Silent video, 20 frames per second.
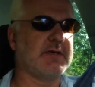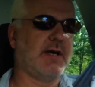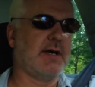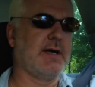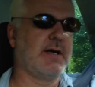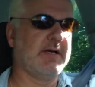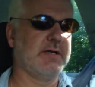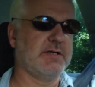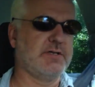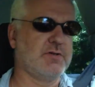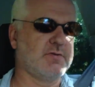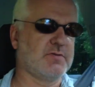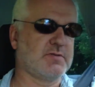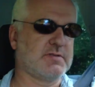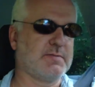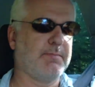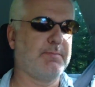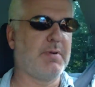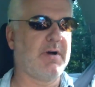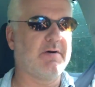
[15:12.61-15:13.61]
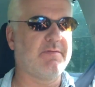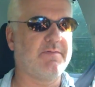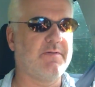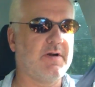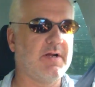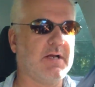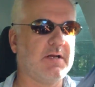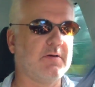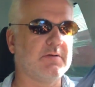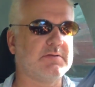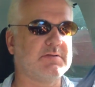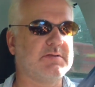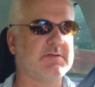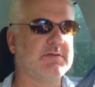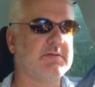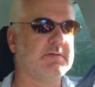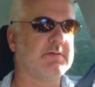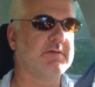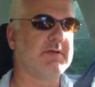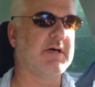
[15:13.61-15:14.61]
I use Buffer a lot
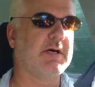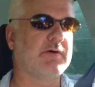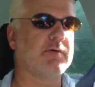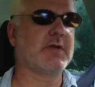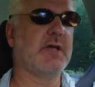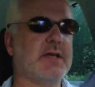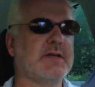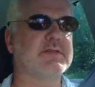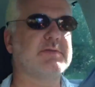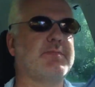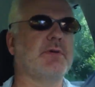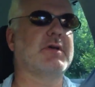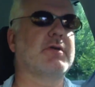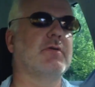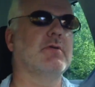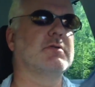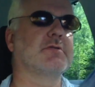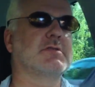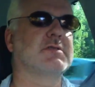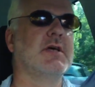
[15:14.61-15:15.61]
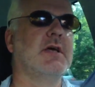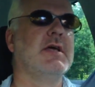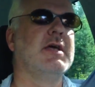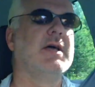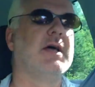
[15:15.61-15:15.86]
nowadays because